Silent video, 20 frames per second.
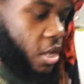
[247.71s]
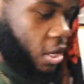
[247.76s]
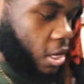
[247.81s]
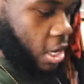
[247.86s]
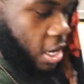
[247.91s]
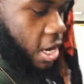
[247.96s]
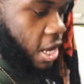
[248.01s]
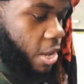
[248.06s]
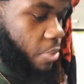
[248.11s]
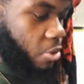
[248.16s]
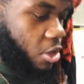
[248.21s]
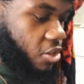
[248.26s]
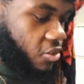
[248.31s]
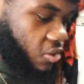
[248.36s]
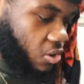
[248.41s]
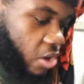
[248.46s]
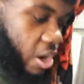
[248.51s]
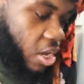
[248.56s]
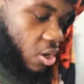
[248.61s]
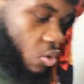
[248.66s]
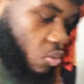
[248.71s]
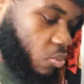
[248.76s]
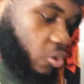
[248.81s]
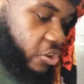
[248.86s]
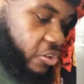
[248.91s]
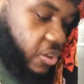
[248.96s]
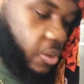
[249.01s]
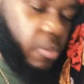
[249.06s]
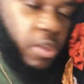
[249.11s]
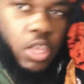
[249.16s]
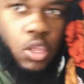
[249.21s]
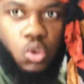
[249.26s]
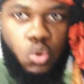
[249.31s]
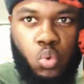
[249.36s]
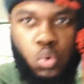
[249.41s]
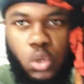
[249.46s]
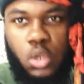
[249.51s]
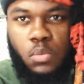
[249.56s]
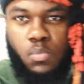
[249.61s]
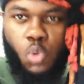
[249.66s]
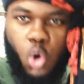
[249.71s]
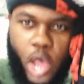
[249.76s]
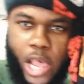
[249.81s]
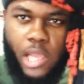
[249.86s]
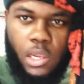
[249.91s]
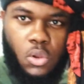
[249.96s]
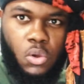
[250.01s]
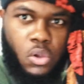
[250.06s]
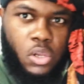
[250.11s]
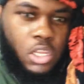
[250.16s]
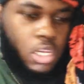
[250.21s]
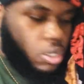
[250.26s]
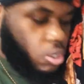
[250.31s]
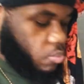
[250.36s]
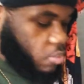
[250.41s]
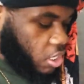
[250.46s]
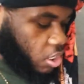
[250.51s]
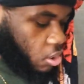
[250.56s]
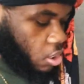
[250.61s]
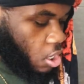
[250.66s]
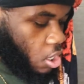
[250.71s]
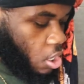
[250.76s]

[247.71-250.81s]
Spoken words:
You know what I mean? So right now I just make the noodle boil out a little bit.